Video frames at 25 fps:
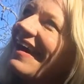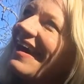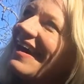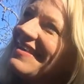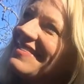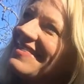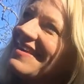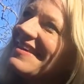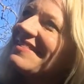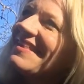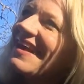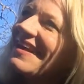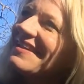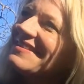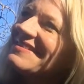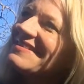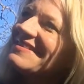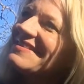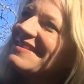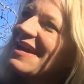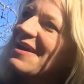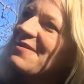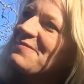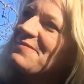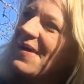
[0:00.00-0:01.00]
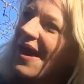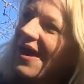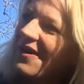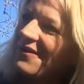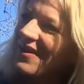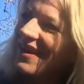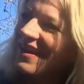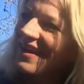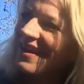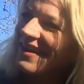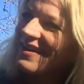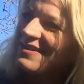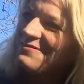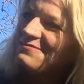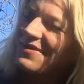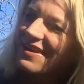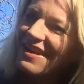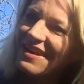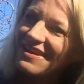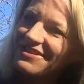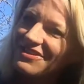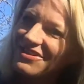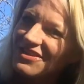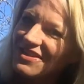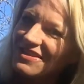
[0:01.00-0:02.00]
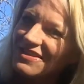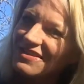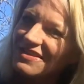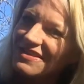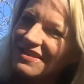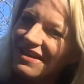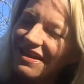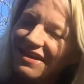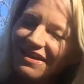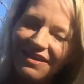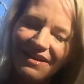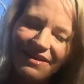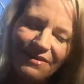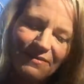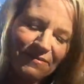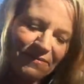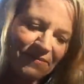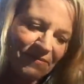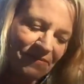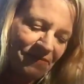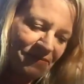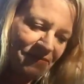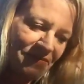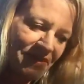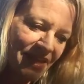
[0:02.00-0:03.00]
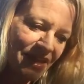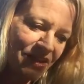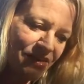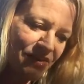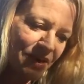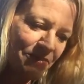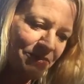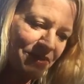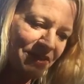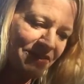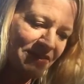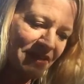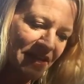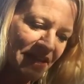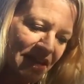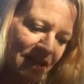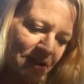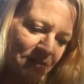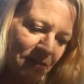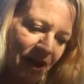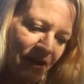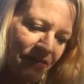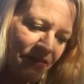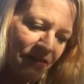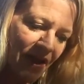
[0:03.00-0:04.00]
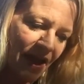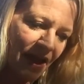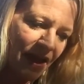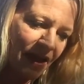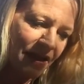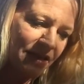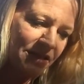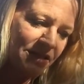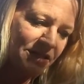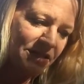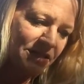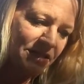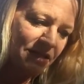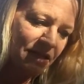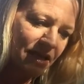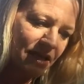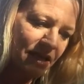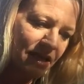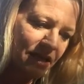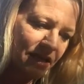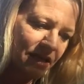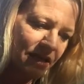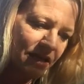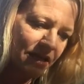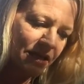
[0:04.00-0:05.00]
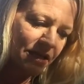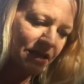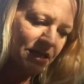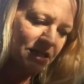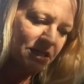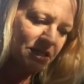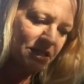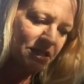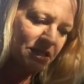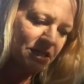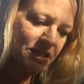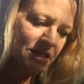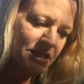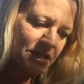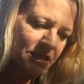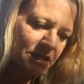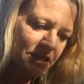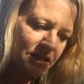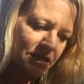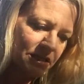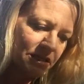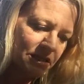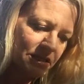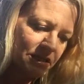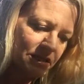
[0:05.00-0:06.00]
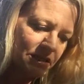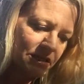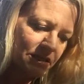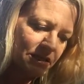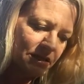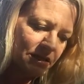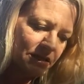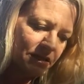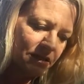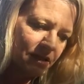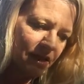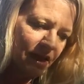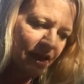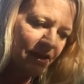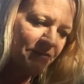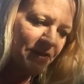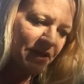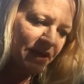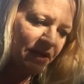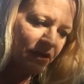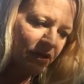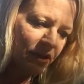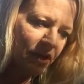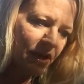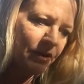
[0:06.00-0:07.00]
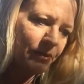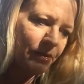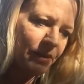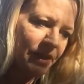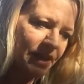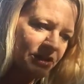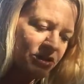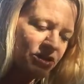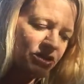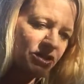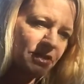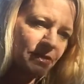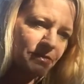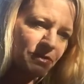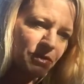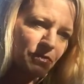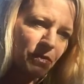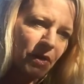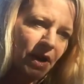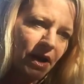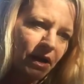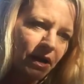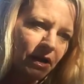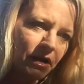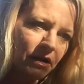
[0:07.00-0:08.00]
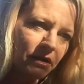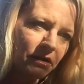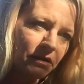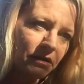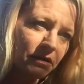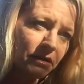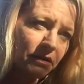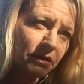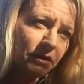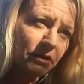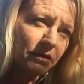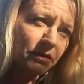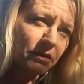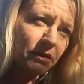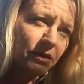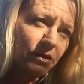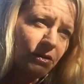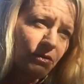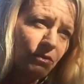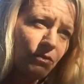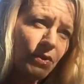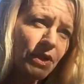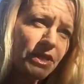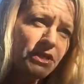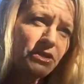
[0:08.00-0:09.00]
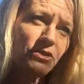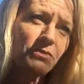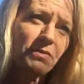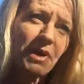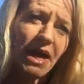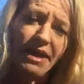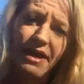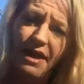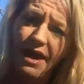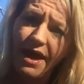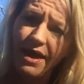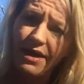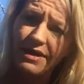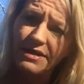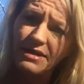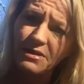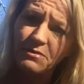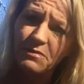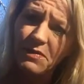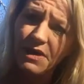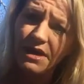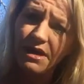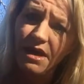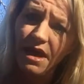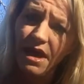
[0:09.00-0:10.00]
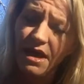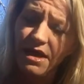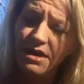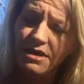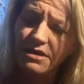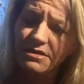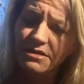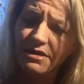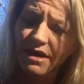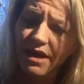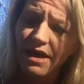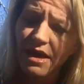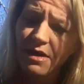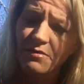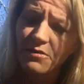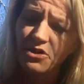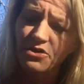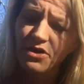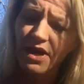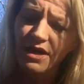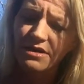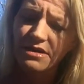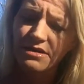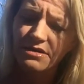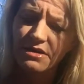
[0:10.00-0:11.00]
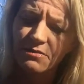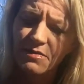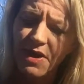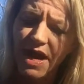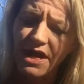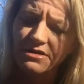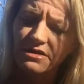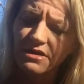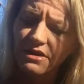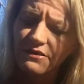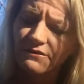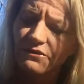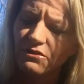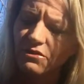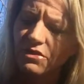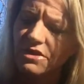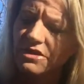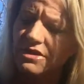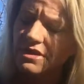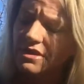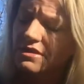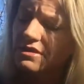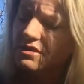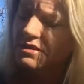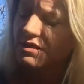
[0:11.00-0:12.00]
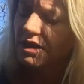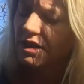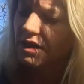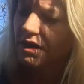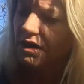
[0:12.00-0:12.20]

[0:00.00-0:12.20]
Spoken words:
I think that's about it, but I just, I've been thinking about that, and I've been in a lot of relationships where we do butt heads because I am attracted to the masculine forces,